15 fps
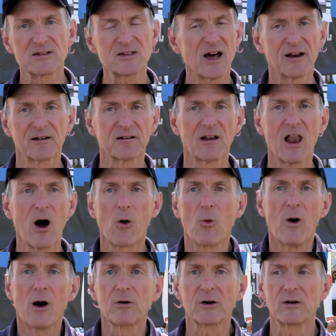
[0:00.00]
It's not a long
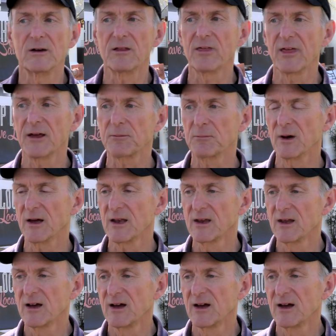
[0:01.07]
walk or anything, but